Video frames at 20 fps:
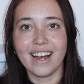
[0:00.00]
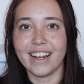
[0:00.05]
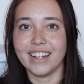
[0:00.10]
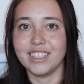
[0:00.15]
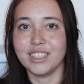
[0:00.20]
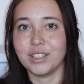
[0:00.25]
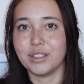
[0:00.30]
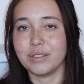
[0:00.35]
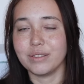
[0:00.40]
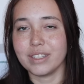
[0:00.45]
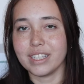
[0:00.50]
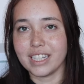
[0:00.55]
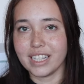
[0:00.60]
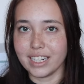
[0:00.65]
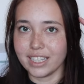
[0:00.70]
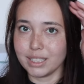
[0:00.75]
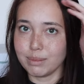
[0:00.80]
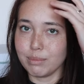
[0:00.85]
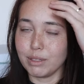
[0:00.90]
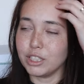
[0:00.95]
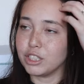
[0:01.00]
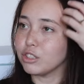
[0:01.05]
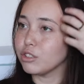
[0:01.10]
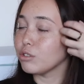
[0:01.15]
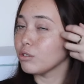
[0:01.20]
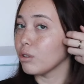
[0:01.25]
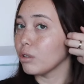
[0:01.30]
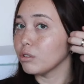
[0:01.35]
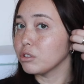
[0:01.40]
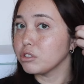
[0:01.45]
I don't eat as much
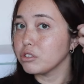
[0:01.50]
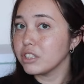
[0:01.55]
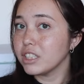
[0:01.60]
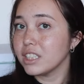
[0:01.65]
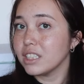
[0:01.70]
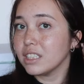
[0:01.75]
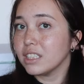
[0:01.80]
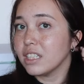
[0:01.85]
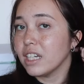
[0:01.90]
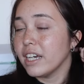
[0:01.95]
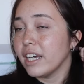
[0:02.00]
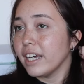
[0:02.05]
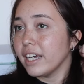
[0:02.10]
groceries,